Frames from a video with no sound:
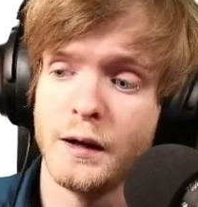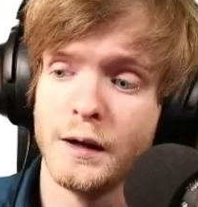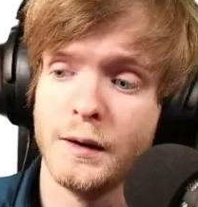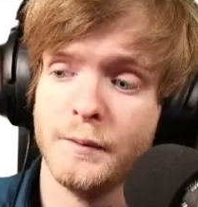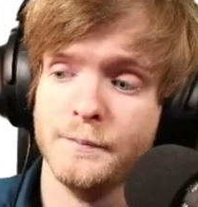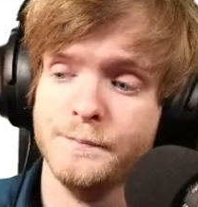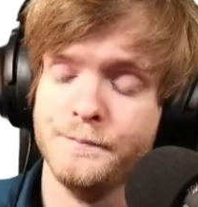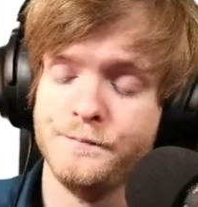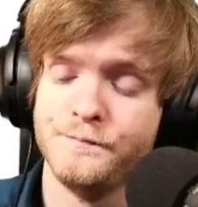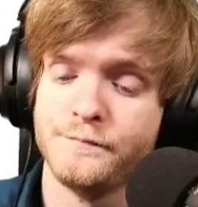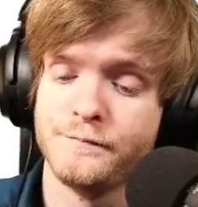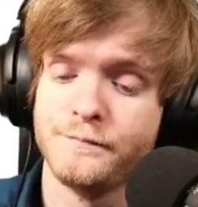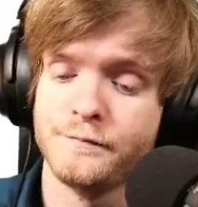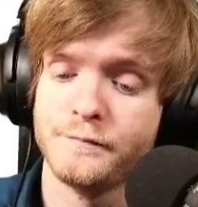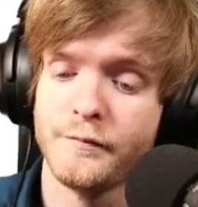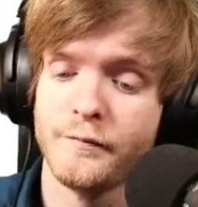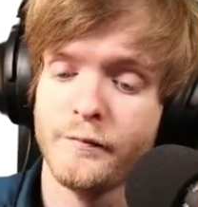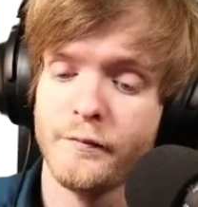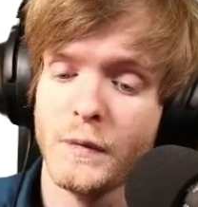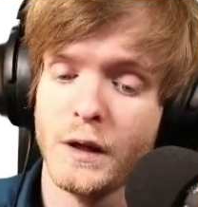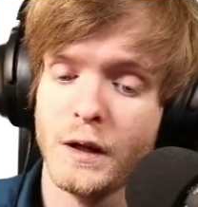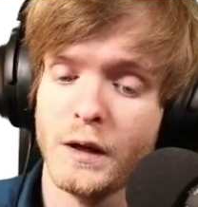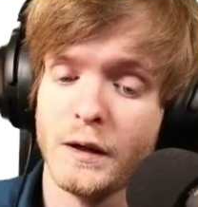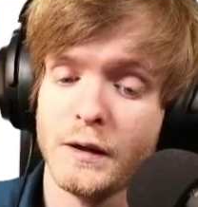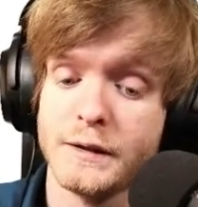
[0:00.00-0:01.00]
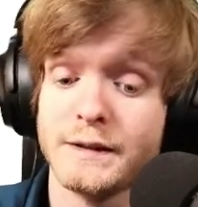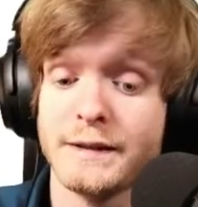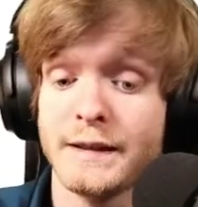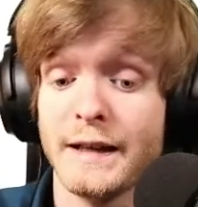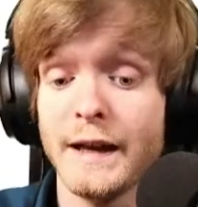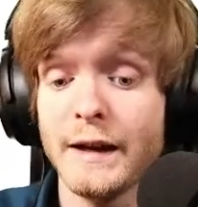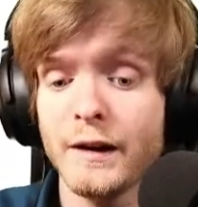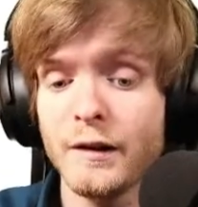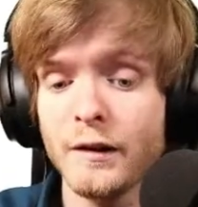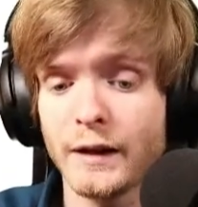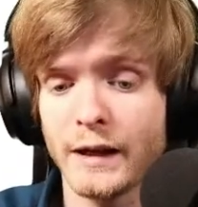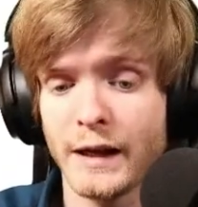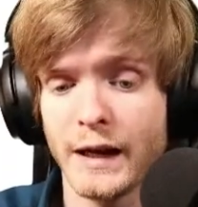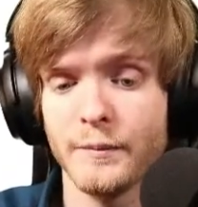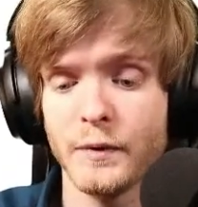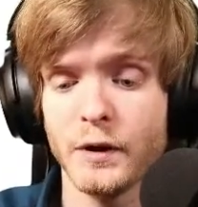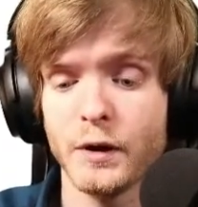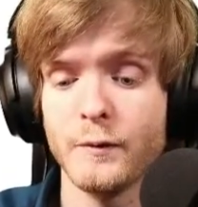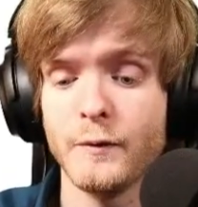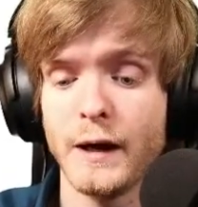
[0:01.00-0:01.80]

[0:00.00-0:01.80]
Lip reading: the standard lab,